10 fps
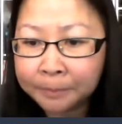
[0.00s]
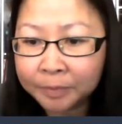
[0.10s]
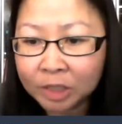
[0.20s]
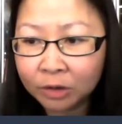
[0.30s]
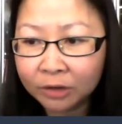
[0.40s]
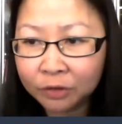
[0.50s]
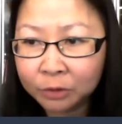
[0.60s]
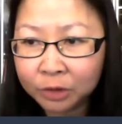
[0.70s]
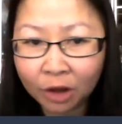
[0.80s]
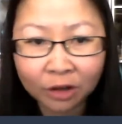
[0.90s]
So if
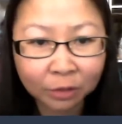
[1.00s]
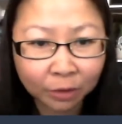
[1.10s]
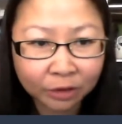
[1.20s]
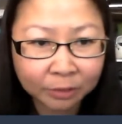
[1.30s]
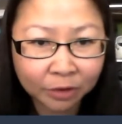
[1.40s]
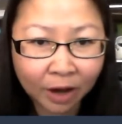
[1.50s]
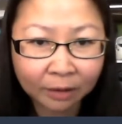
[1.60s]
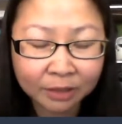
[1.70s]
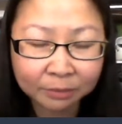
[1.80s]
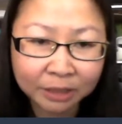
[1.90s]
you thought you were
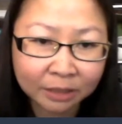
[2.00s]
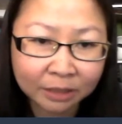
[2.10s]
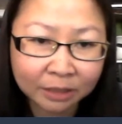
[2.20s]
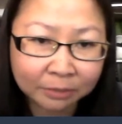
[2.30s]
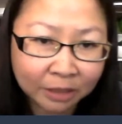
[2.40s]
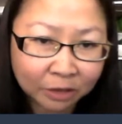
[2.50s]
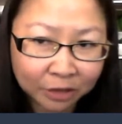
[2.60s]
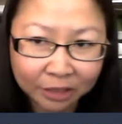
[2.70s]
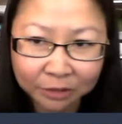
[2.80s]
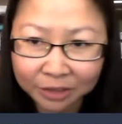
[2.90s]
subscribed, please make sure that
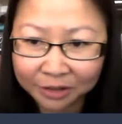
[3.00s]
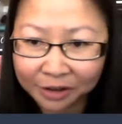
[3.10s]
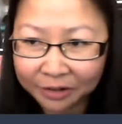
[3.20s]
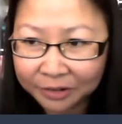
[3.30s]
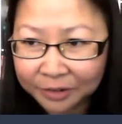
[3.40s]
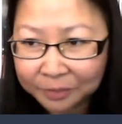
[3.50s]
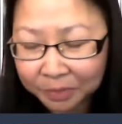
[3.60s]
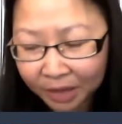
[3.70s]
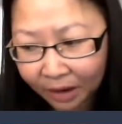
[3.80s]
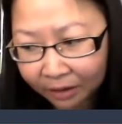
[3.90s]
you still are.
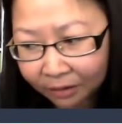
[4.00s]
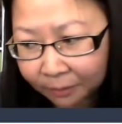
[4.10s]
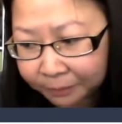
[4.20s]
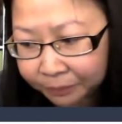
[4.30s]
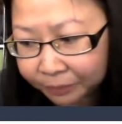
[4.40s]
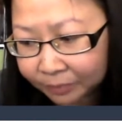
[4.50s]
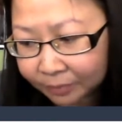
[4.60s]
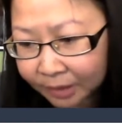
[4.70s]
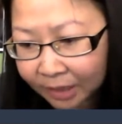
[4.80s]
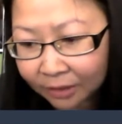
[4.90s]
And
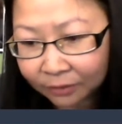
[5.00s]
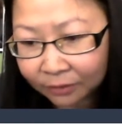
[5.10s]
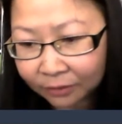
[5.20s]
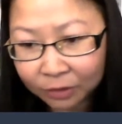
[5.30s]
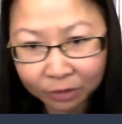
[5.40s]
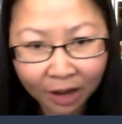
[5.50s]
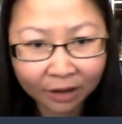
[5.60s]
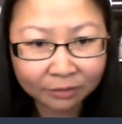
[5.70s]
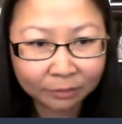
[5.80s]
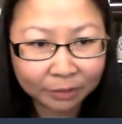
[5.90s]
if you're not,
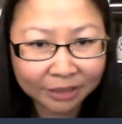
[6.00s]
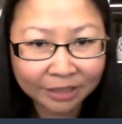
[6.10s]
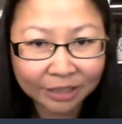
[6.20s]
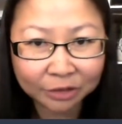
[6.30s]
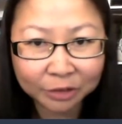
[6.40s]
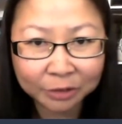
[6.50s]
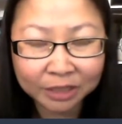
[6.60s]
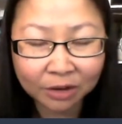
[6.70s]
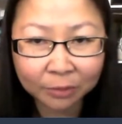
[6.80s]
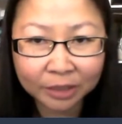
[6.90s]
please consider doing
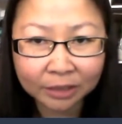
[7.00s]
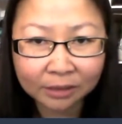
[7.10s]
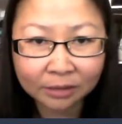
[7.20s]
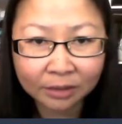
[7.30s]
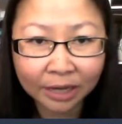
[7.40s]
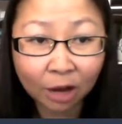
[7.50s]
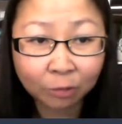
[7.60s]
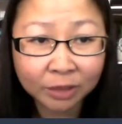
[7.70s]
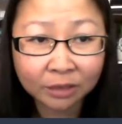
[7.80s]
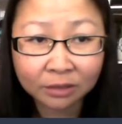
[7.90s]
so, because it
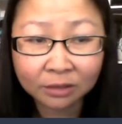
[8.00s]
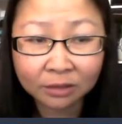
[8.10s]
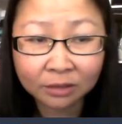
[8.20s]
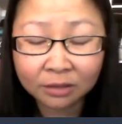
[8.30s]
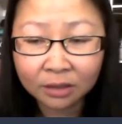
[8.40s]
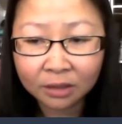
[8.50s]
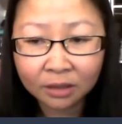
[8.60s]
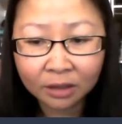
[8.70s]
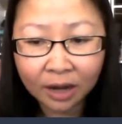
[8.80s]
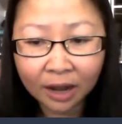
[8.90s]
helps. And
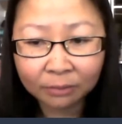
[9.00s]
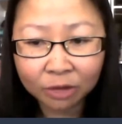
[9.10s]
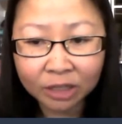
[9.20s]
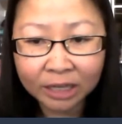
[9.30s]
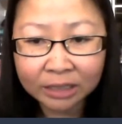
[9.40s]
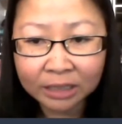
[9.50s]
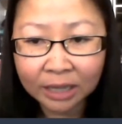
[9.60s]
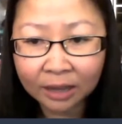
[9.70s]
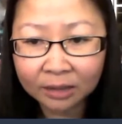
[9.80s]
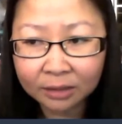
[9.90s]
I'm realizing
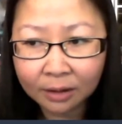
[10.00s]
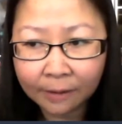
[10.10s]
that